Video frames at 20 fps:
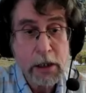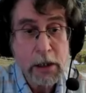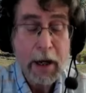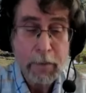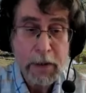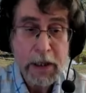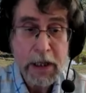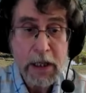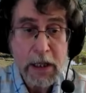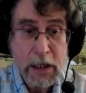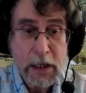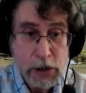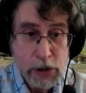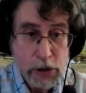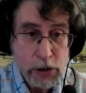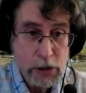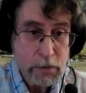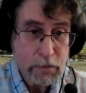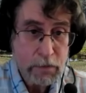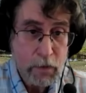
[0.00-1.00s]
How many
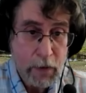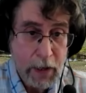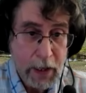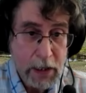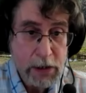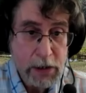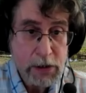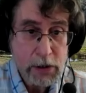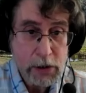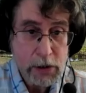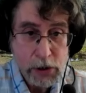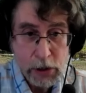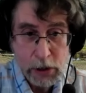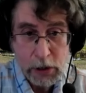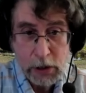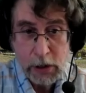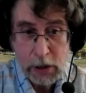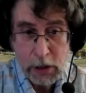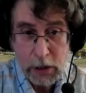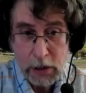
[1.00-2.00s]
inches of grass does
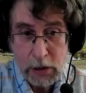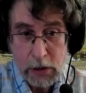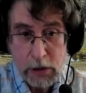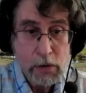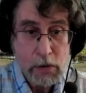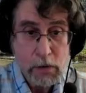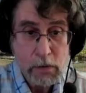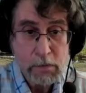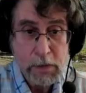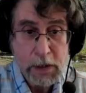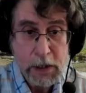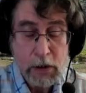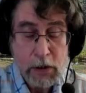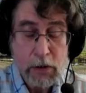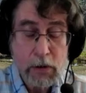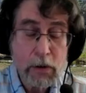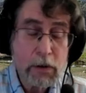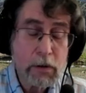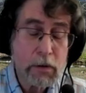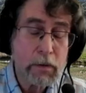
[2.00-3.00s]
she need to meet
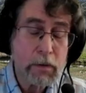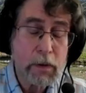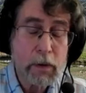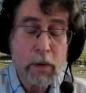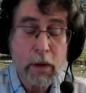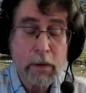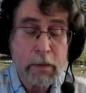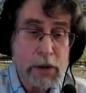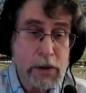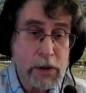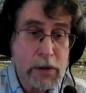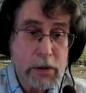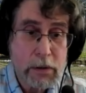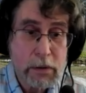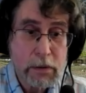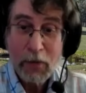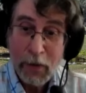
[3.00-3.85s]
her nutrient requirements?